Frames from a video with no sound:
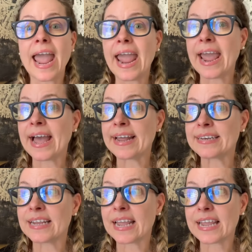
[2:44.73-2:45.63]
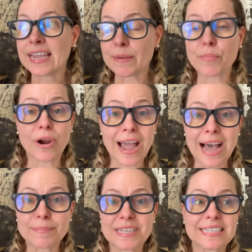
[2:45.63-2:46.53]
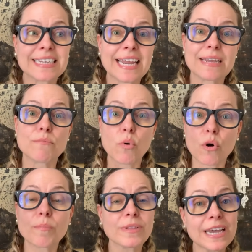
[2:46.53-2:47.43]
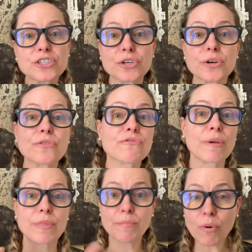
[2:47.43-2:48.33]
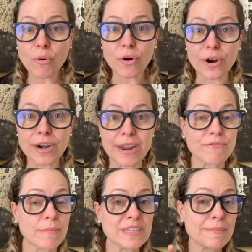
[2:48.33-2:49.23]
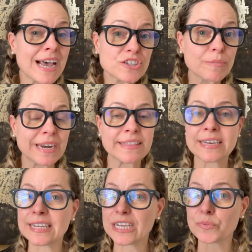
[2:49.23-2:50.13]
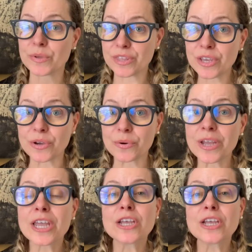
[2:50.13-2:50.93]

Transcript: And he perhaps is getting more pleasure from the porn and from his masturbating than he is with you.